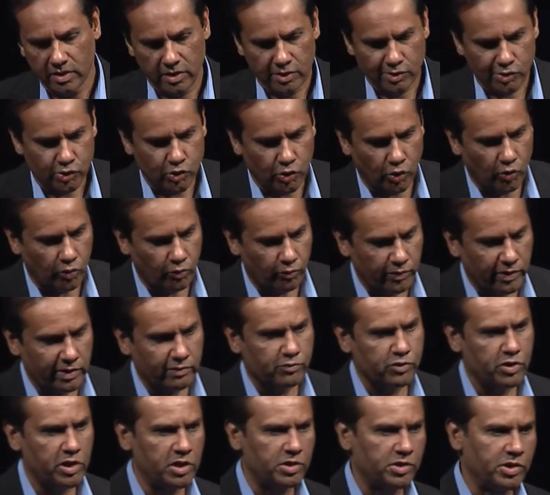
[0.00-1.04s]
So we have
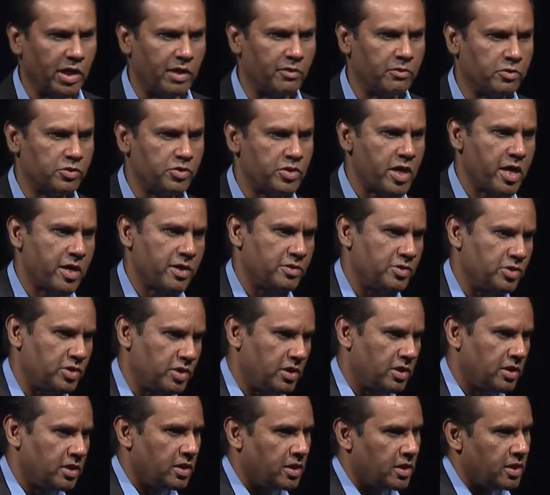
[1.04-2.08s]
changed our strategy.